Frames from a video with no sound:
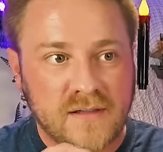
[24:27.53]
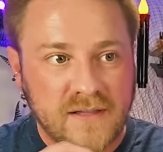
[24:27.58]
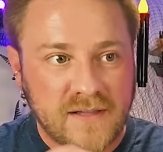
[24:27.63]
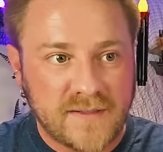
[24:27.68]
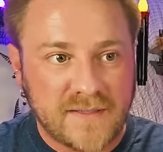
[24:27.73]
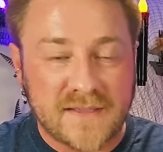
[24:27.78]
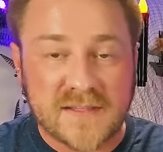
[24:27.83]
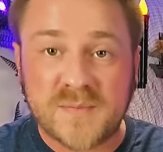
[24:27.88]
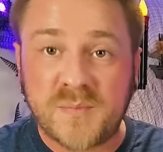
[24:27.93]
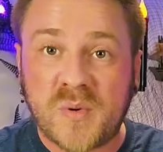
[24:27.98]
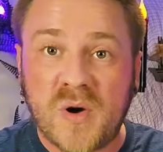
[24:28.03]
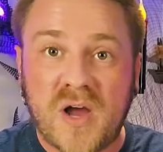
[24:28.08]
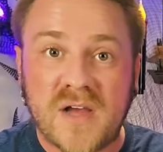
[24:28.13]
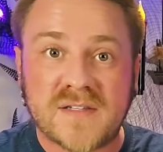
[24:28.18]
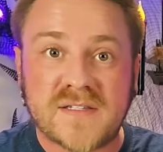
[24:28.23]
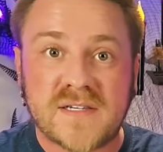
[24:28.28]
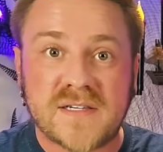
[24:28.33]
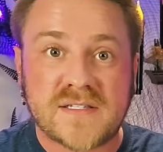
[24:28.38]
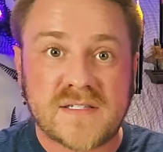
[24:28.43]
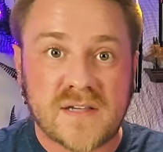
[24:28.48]
in this
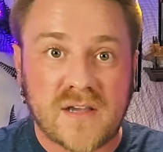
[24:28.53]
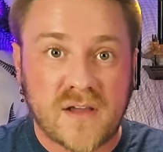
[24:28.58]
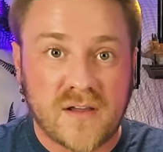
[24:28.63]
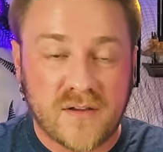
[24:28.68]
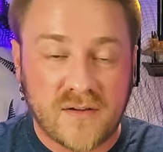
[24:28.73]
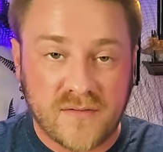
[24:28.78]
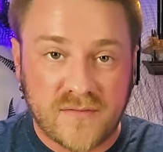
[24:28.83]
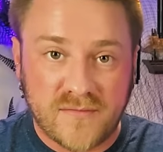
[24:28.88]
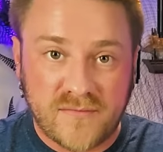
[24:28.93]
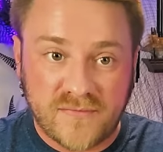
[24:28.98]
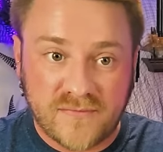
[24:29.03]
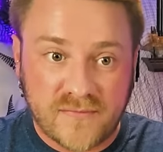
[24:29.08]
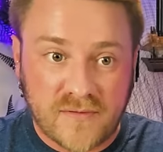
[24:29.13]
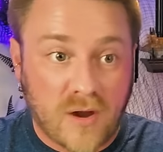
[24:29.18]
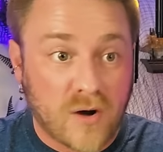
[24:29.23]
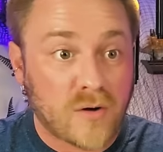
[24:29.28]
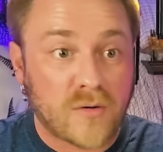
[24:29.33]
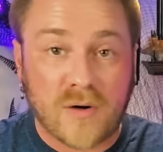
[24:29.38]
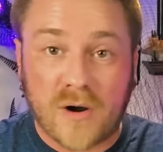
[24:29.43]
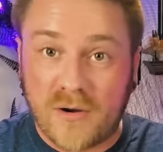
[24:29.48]
process of
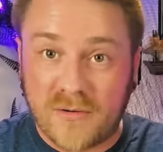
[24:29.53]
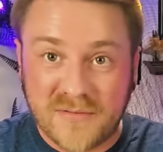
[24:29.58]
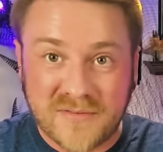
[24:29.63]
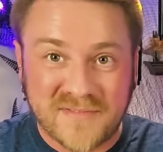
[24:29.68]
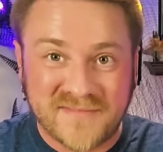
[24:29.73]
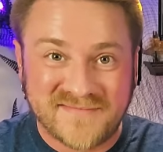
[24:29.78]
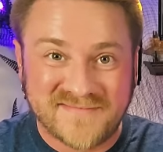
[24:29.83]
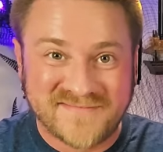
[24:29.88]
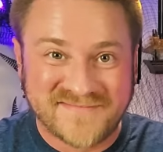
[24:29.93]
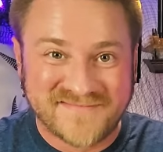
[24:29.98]
our growth,